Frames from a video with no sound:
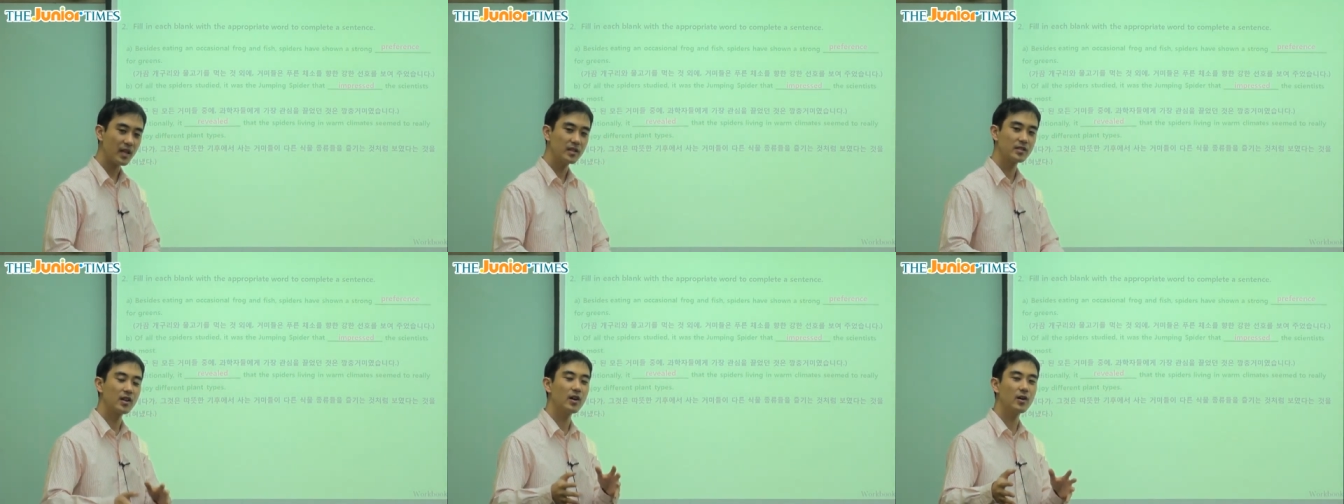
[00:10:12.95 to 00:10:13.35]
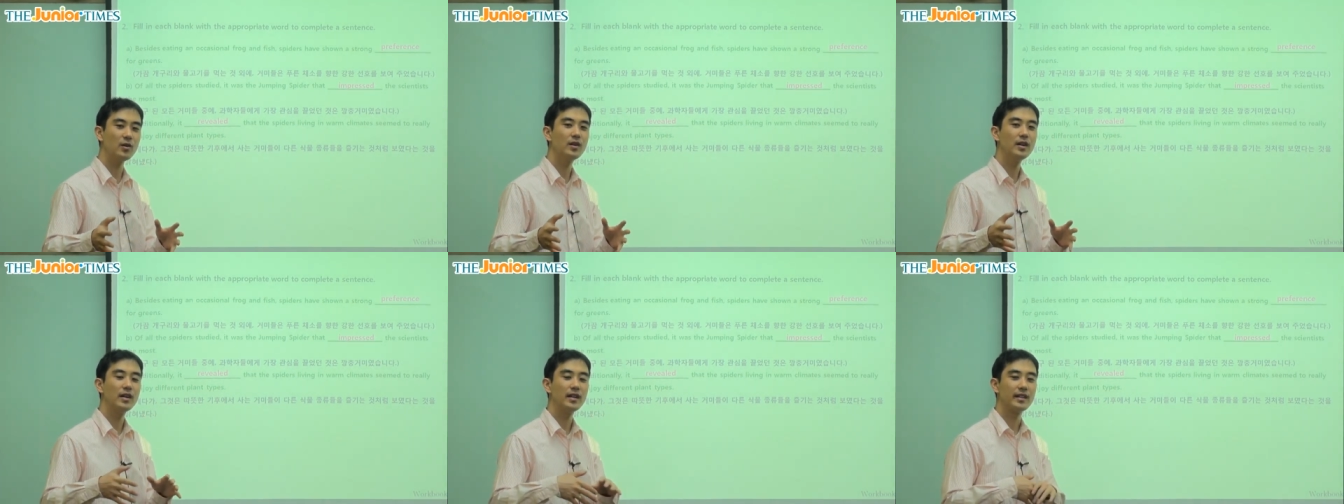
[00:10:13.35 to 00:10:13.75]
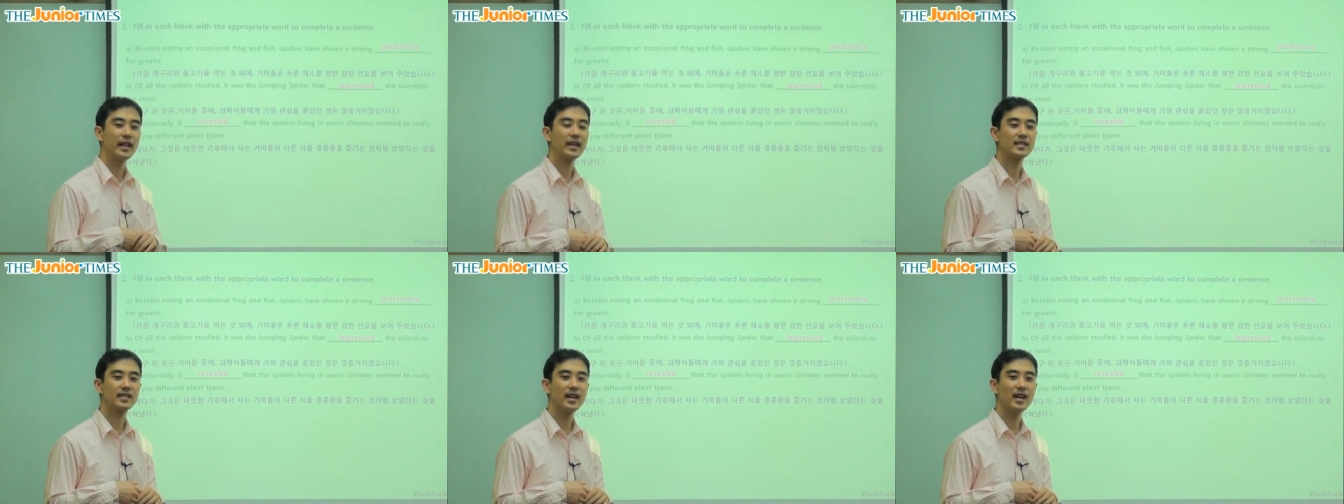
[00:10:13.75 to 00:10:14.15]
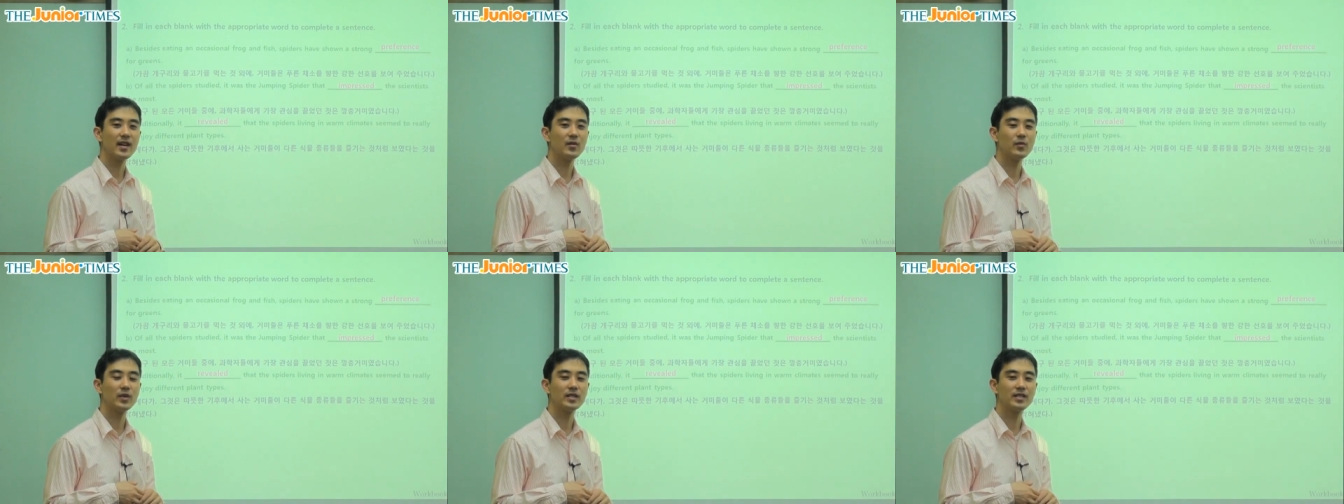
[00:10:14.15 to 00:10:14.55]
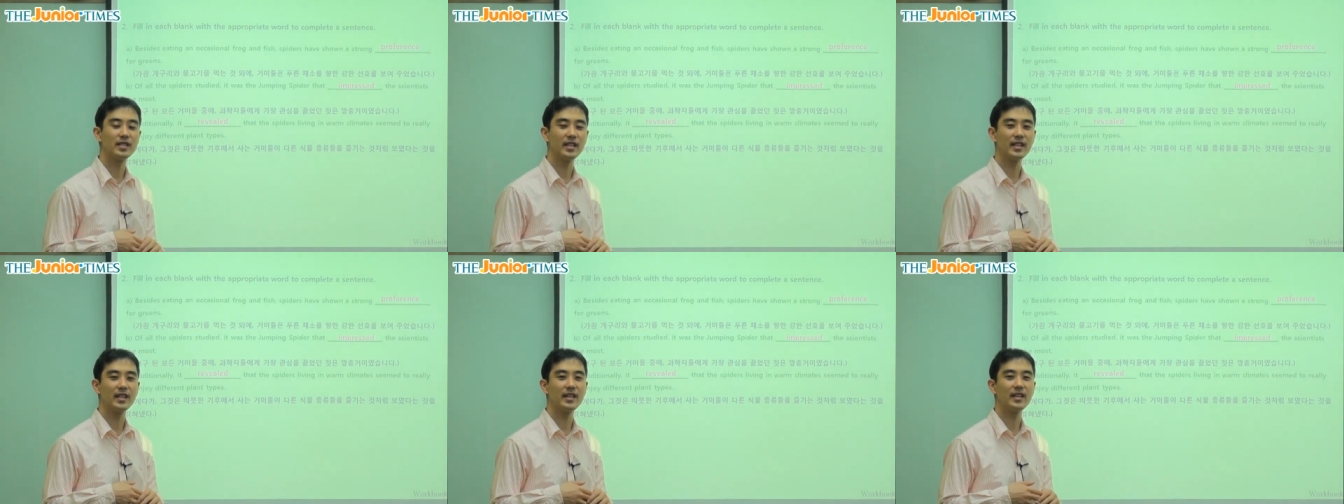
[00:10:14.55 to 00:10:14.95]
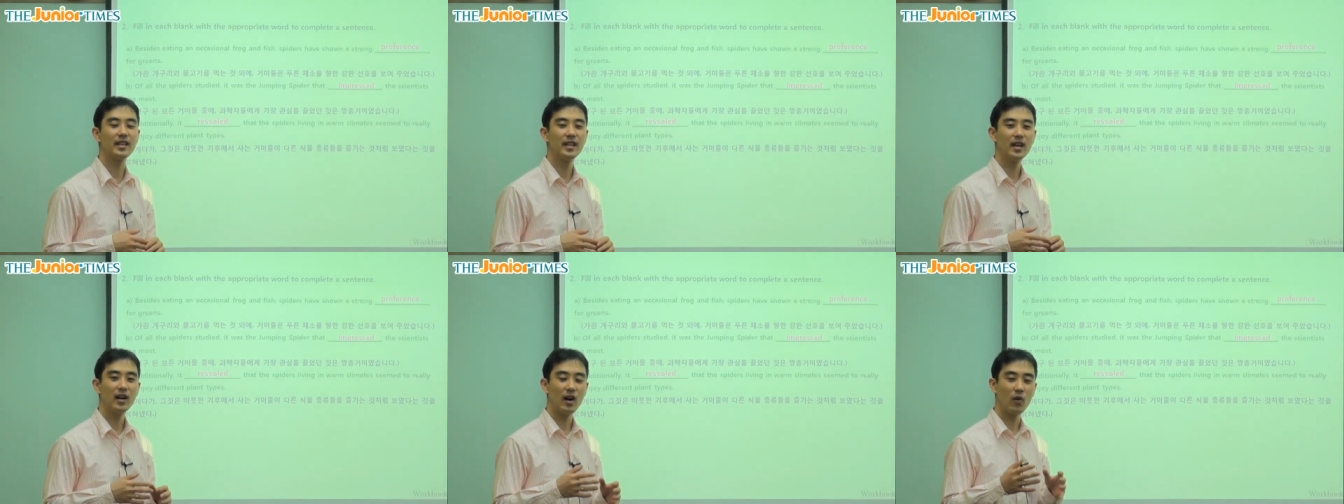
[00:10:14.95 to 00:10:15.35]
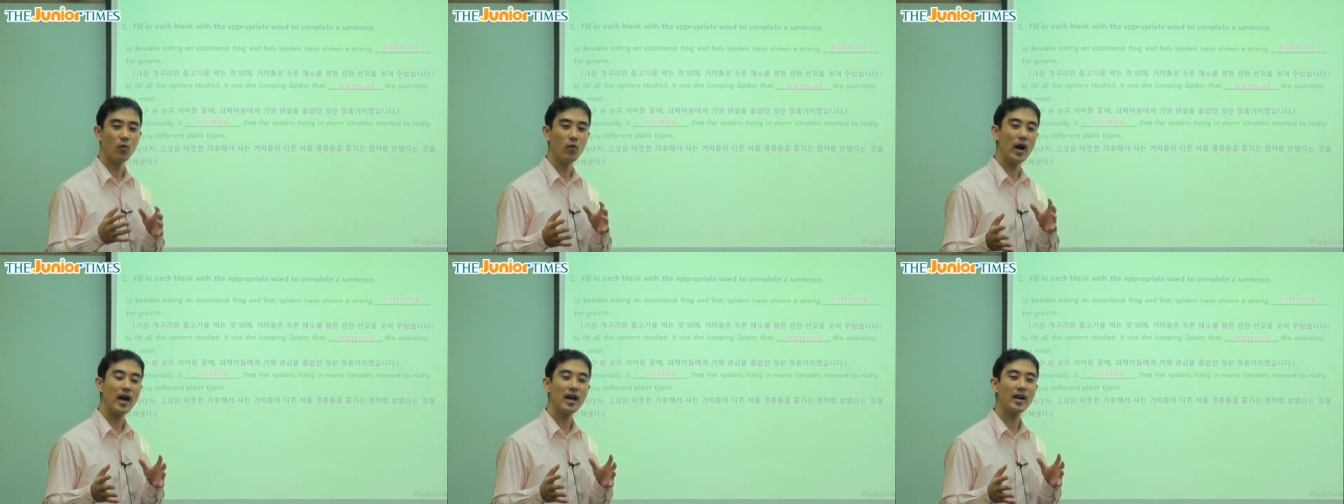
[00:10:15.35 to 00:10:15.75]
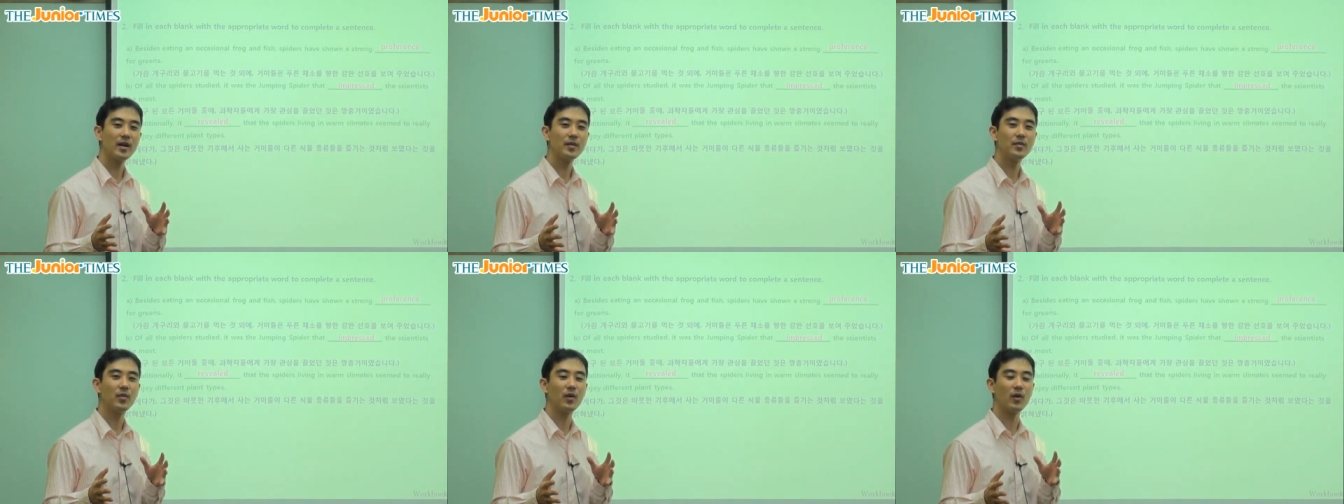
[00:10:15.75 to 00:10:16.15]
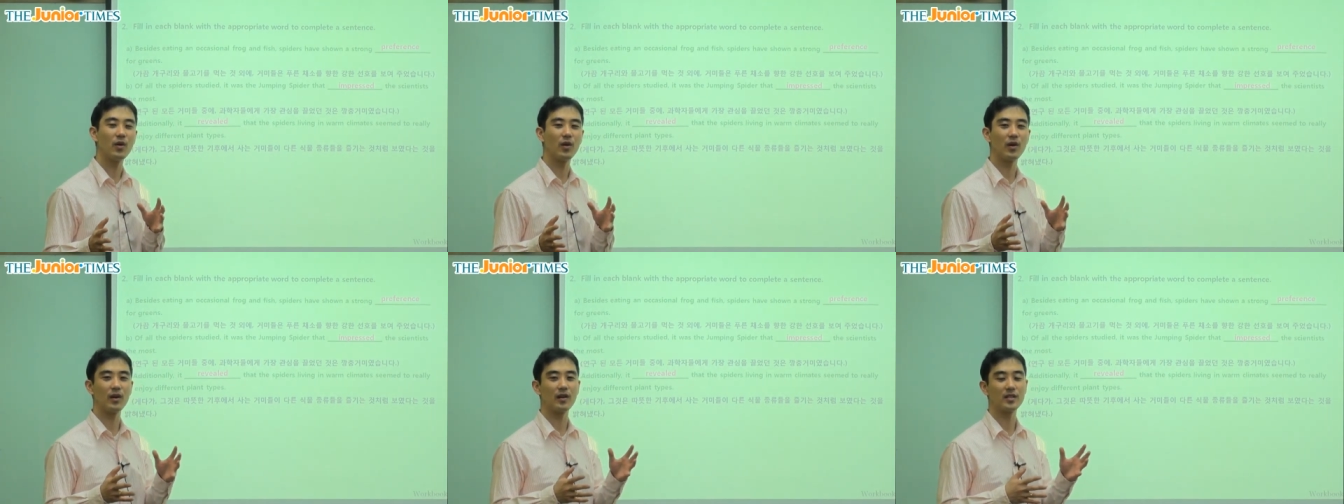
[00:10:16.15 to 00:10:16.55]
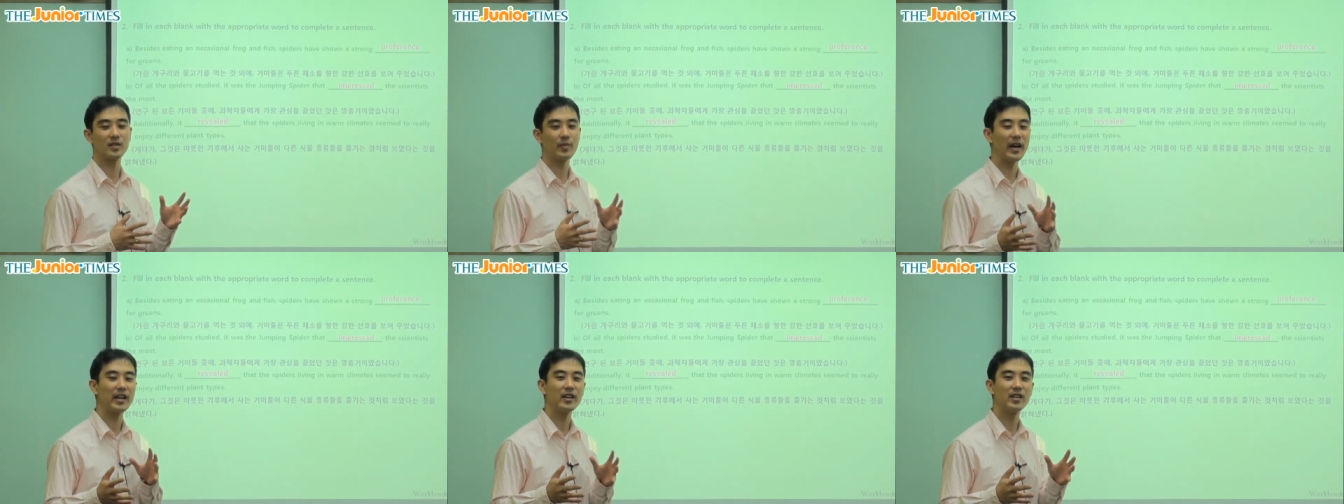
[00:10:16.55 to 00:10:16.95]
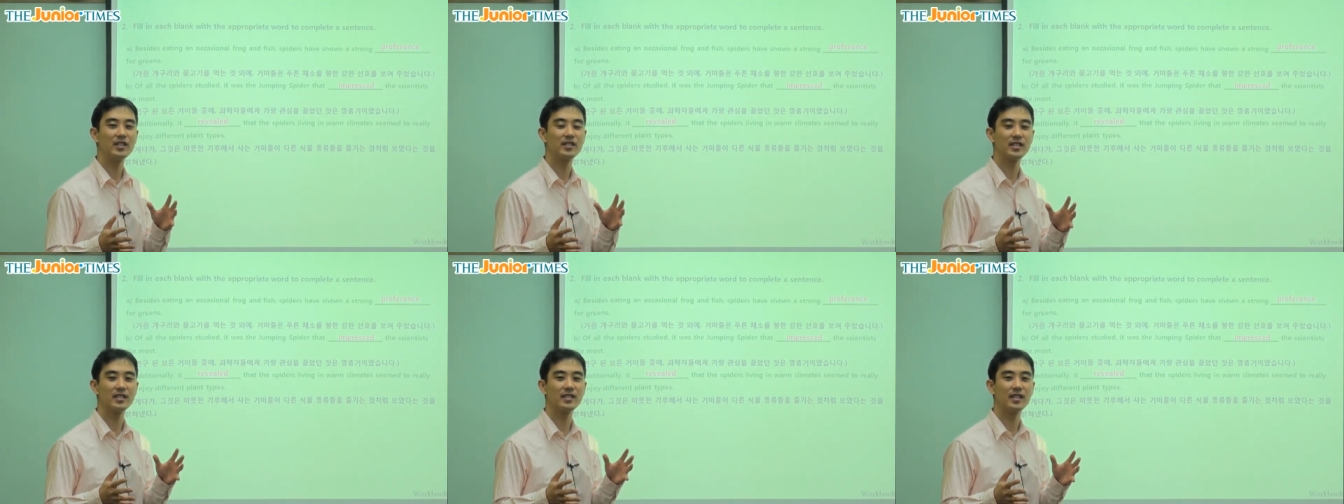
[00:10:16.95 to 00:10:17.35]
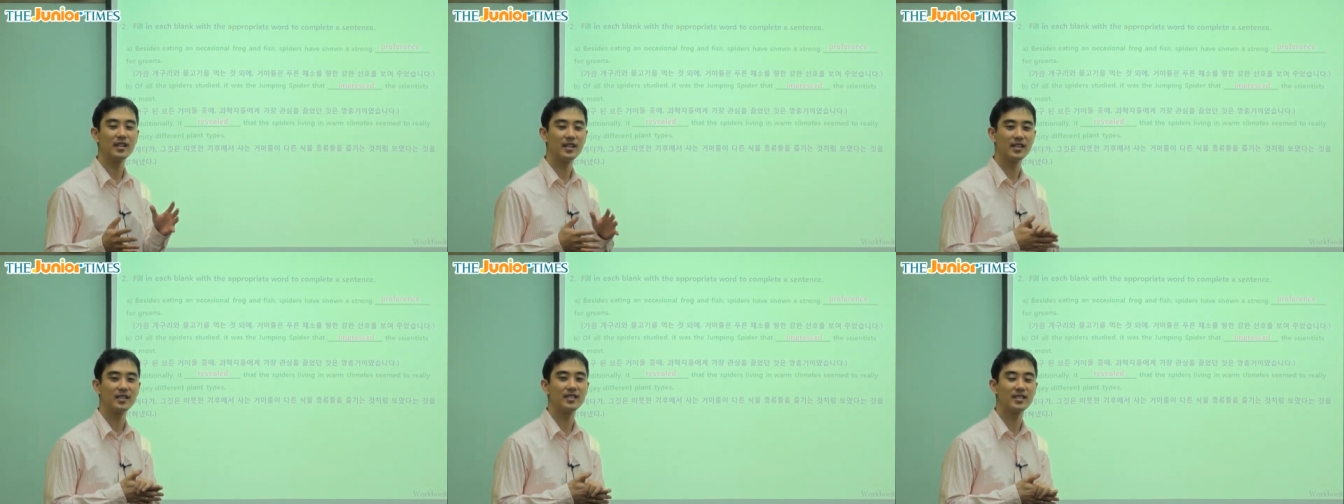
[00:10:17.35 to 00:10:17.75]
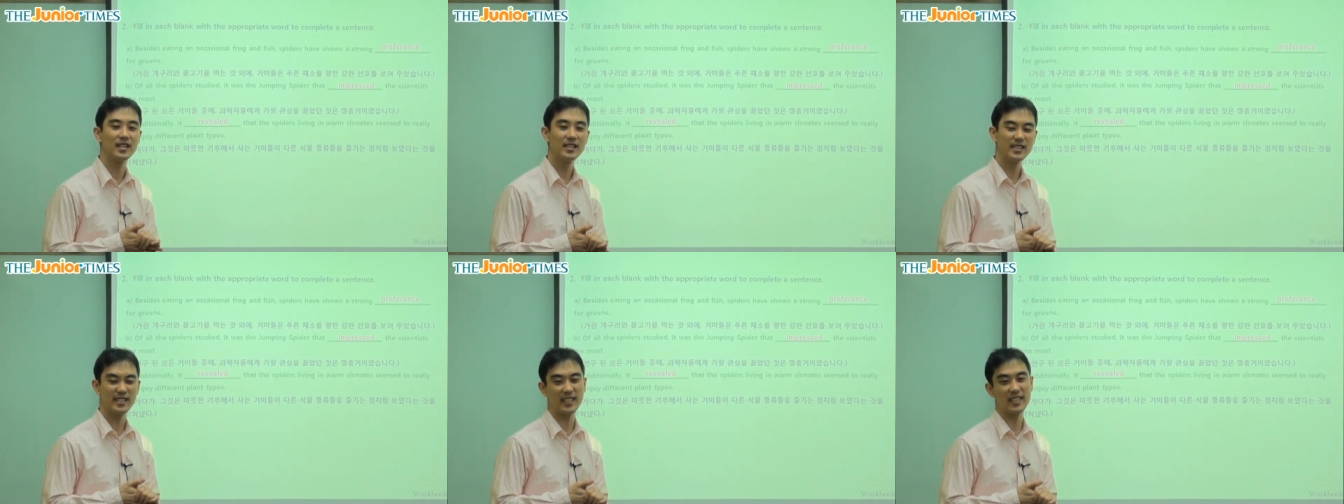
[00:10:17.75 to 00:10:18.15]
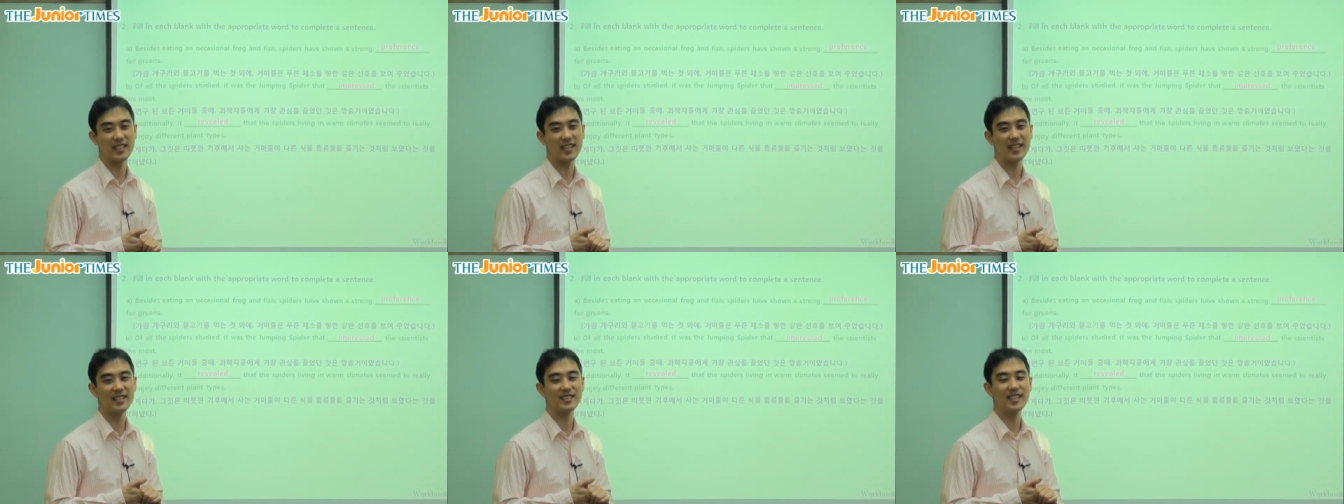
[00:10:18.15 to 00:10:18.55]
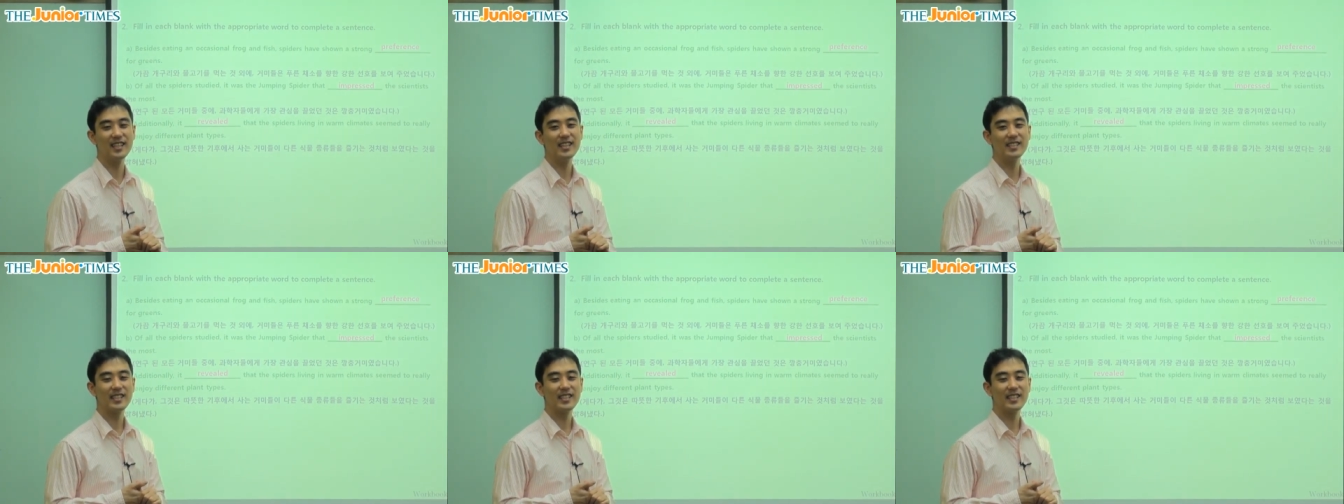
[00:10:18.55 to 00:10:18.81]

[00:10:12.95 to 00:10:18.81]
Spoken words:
So, next time we see a web or spiders in the ceilings,